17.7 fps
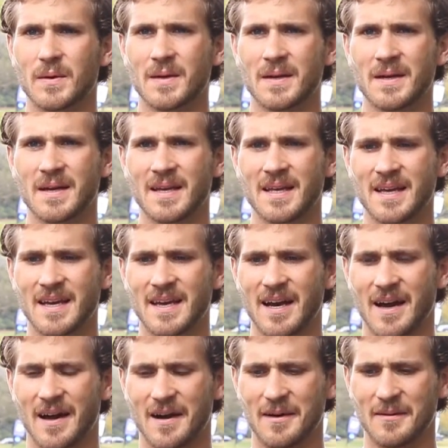
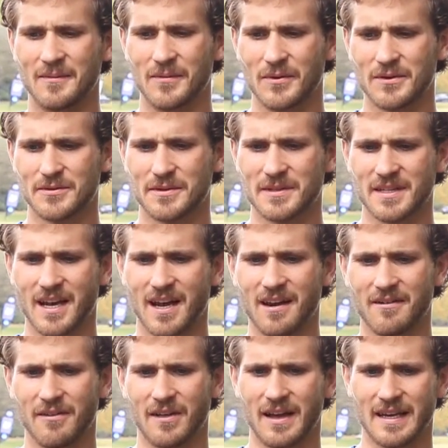which was
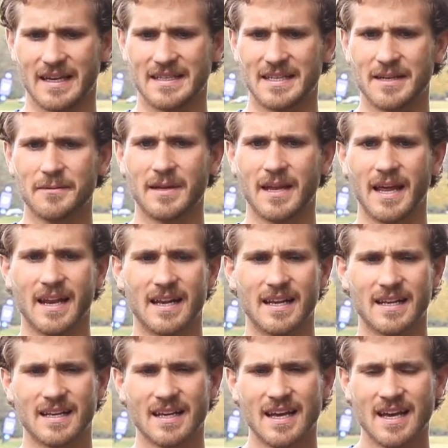kind of like
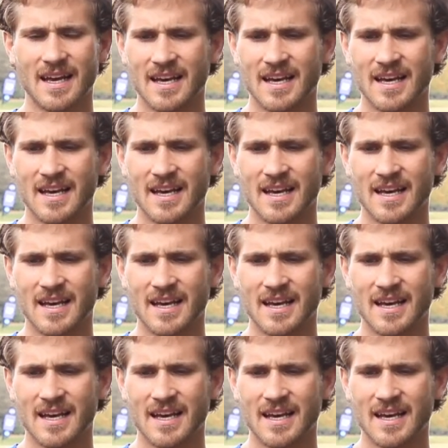intimidating